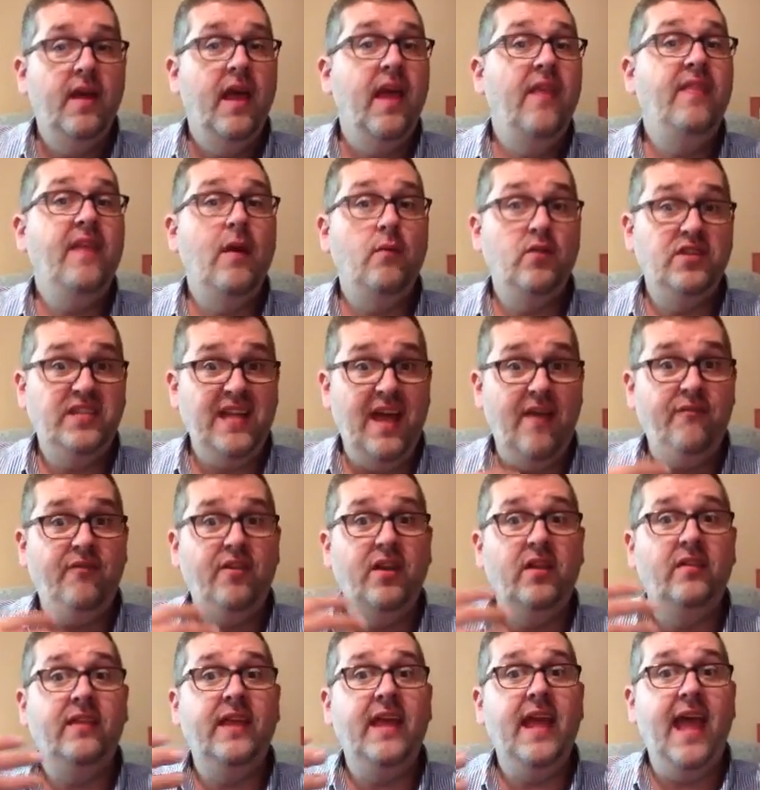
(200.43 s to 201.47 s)
And they were
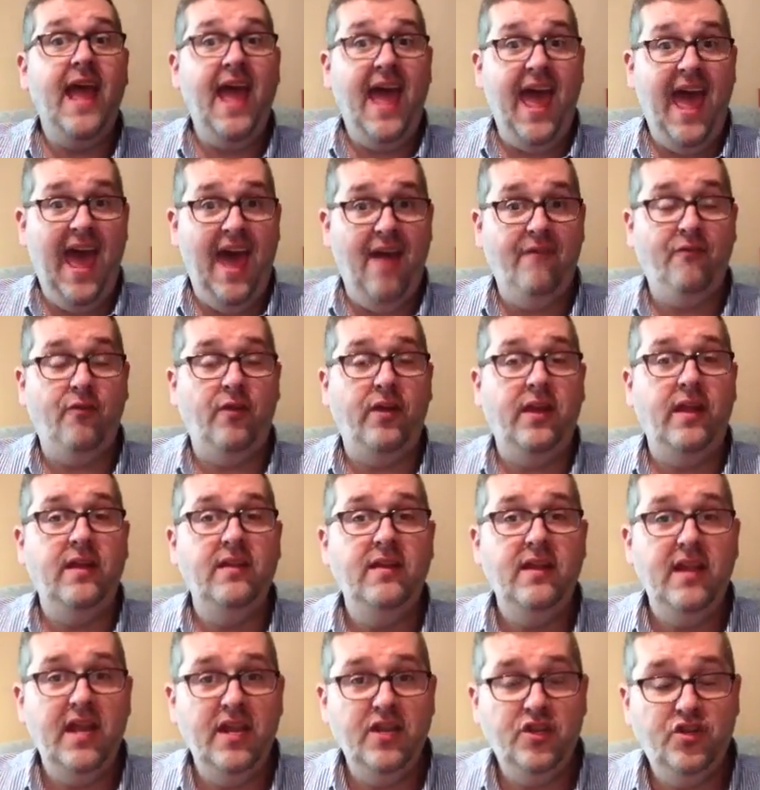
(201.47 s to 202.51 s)
definitely
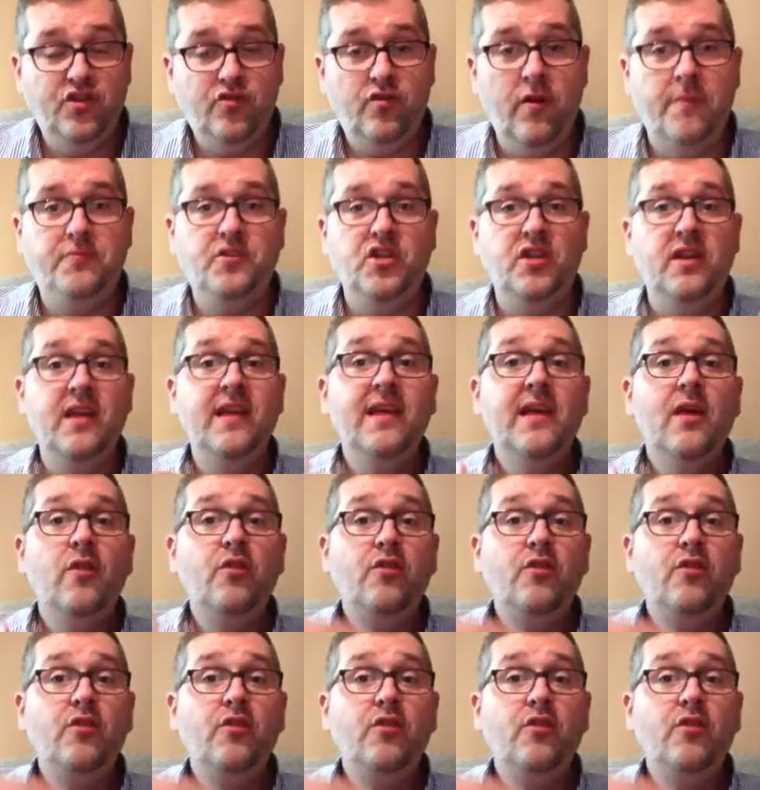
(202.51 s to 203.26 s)
African in description.